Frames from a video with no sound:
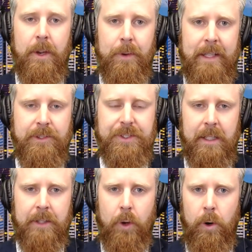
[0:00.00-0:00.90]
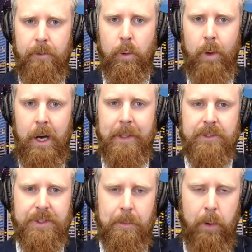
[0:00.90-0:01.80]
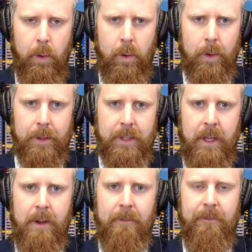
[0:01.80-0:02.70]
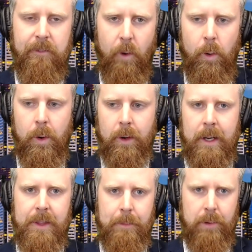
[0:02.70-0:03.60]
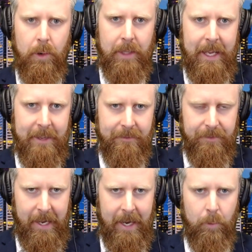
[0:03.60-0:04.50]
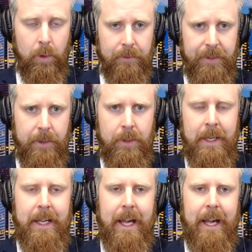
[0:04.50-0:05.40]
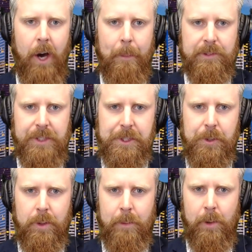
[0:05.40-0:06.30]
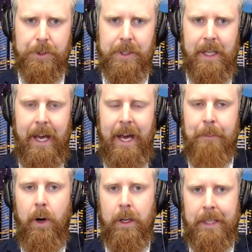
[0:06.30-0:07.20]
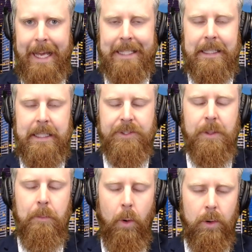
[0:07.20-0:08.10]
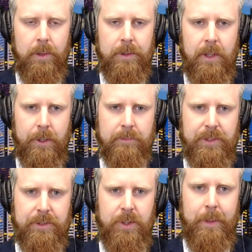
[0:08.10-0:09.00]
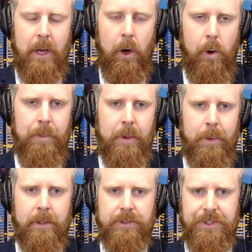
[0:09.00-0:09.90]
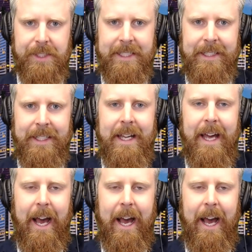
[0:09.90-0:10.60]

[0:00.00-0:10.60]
there is still an overwhelming support for the pro-life worldview, an opposition to abortion on at least moral terms. And so we hope that we'll see